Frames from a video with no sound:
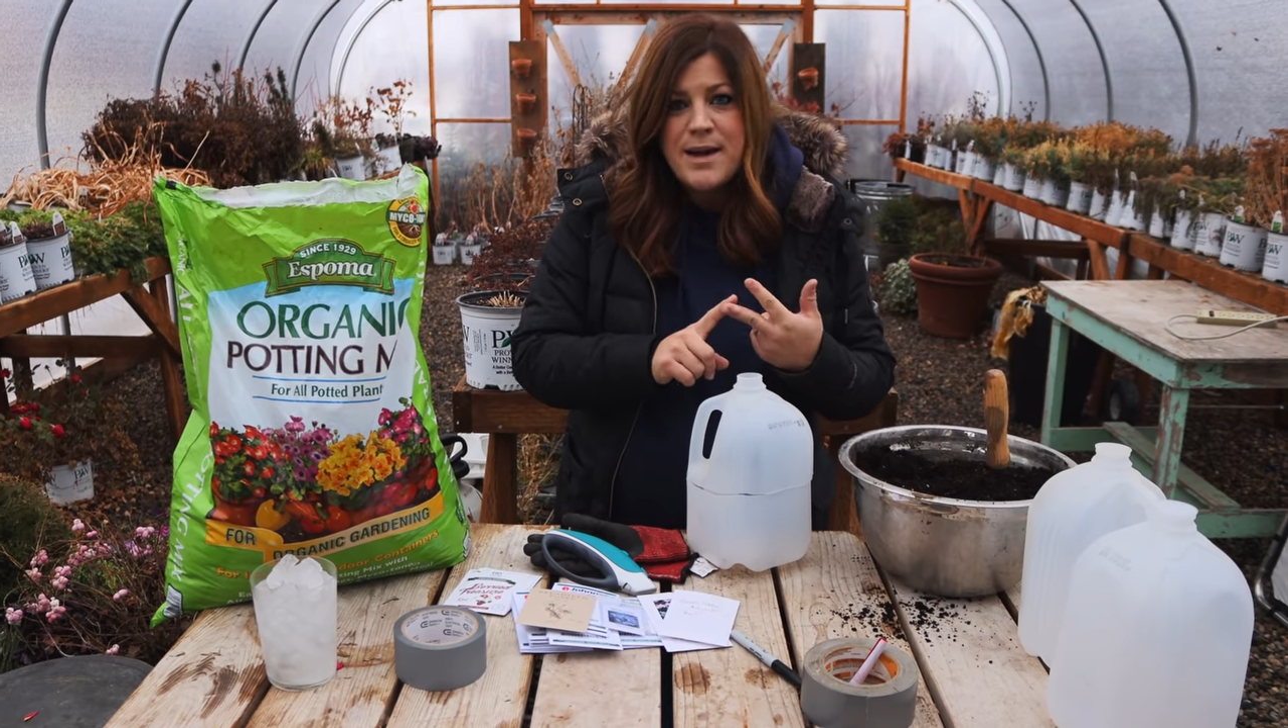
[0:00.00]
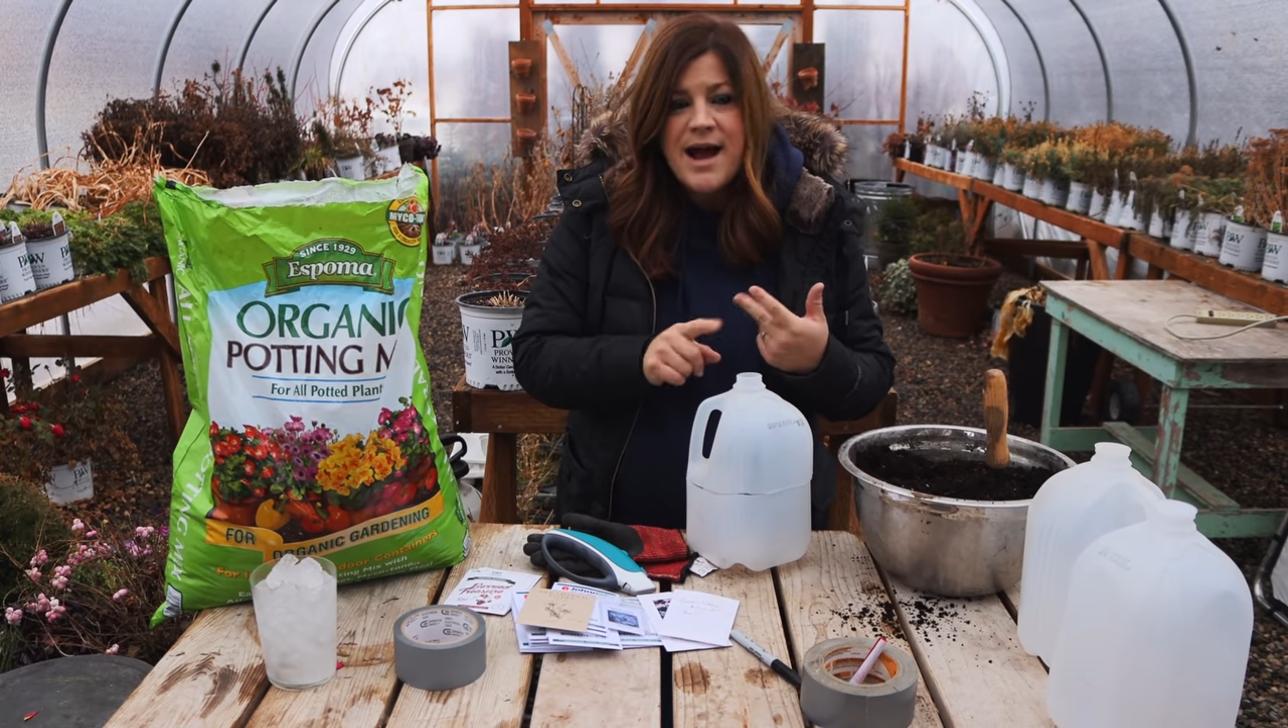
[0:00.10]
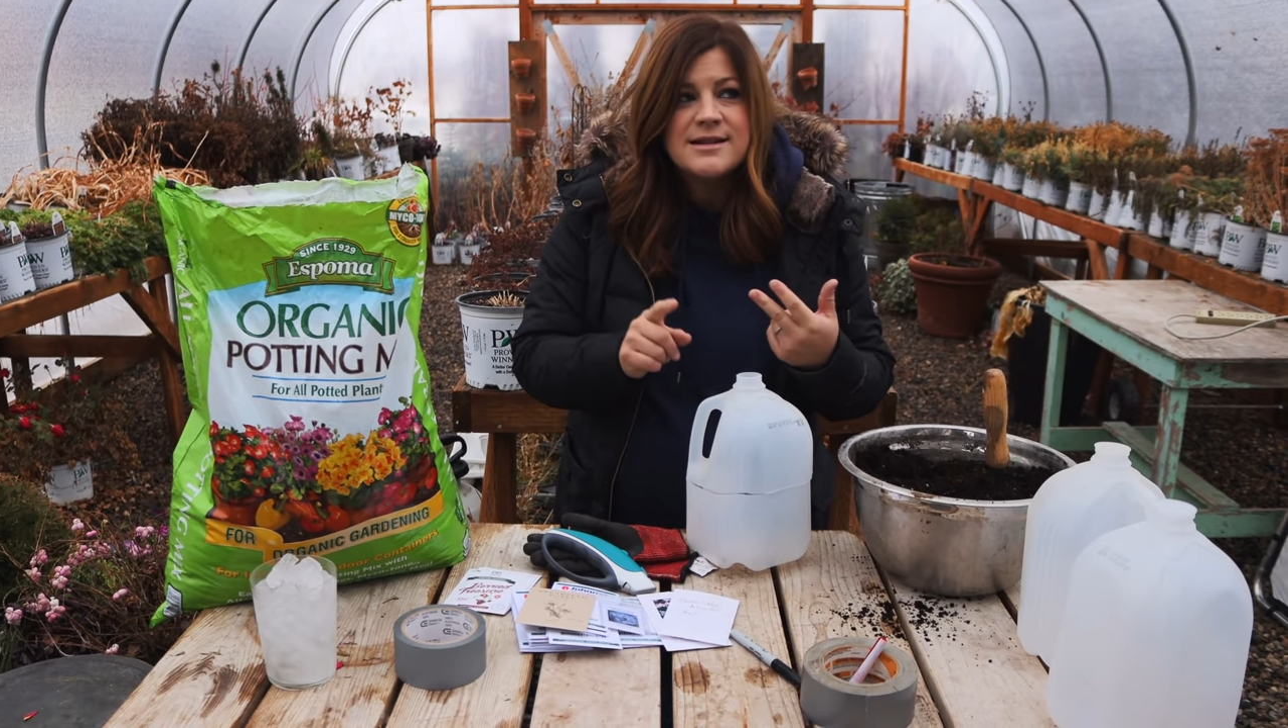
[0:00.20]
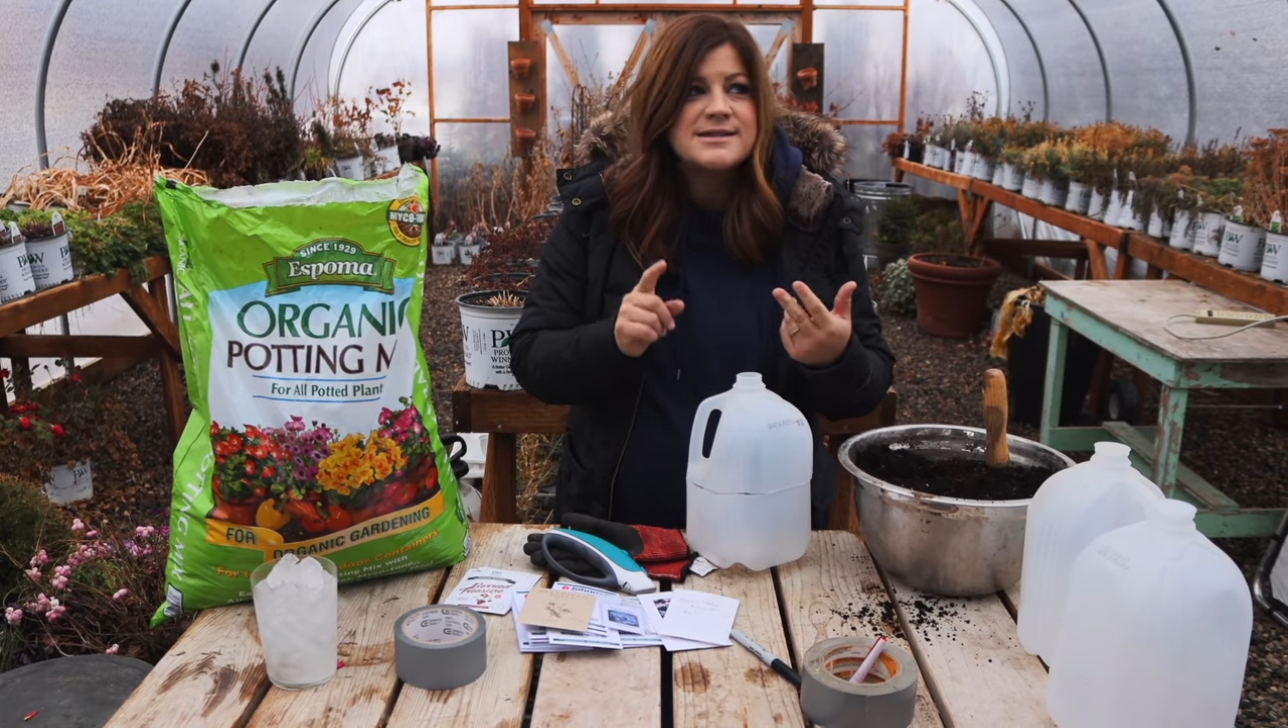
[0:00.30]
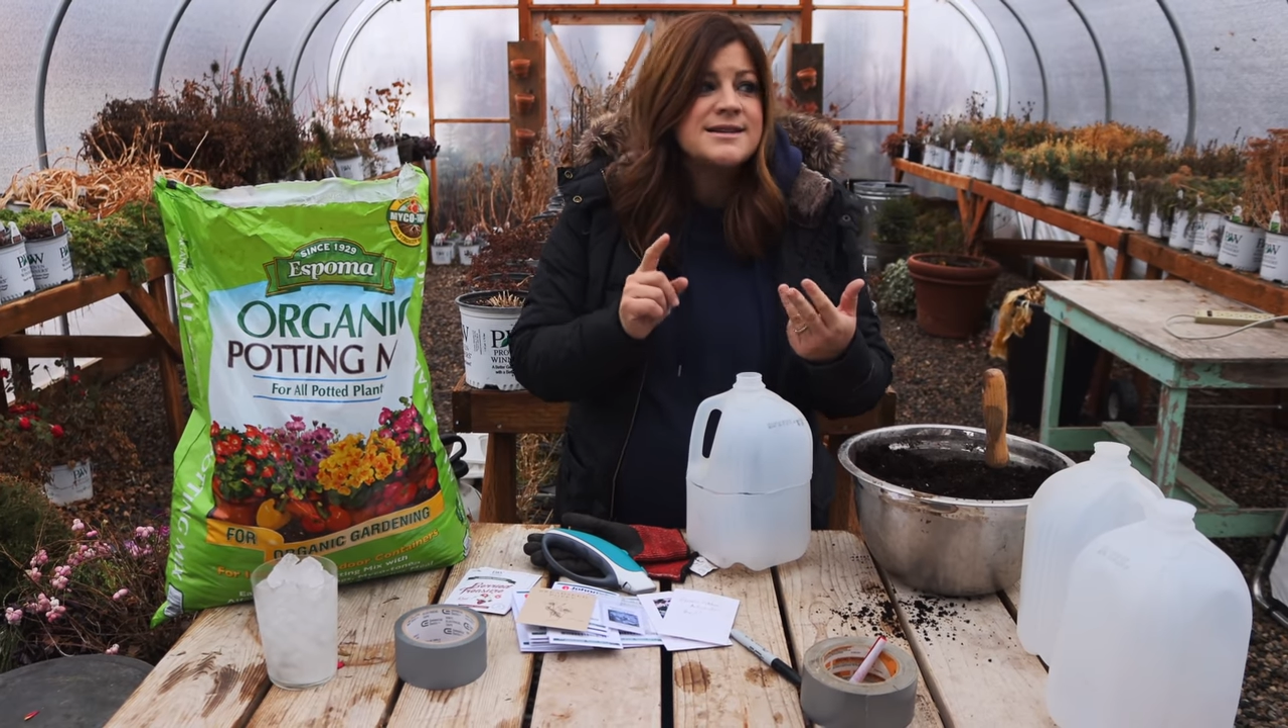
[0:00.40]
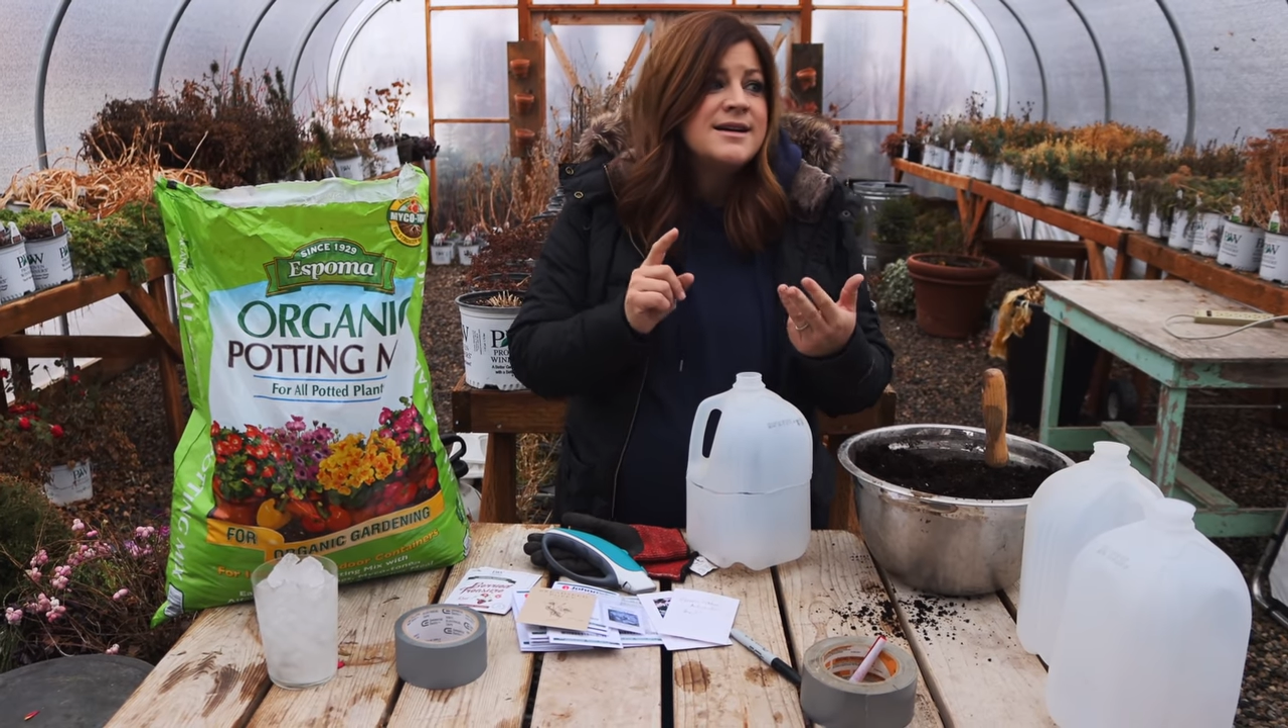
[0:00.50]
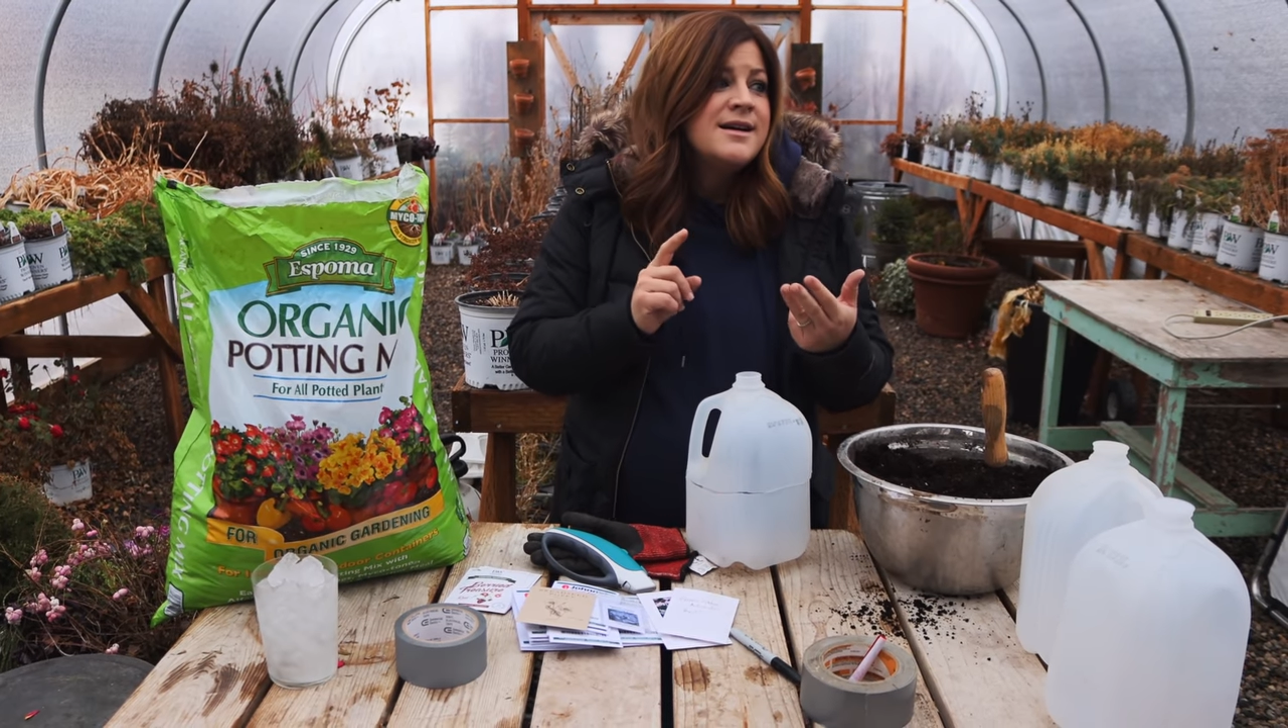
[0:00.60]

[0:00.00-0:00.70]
mats,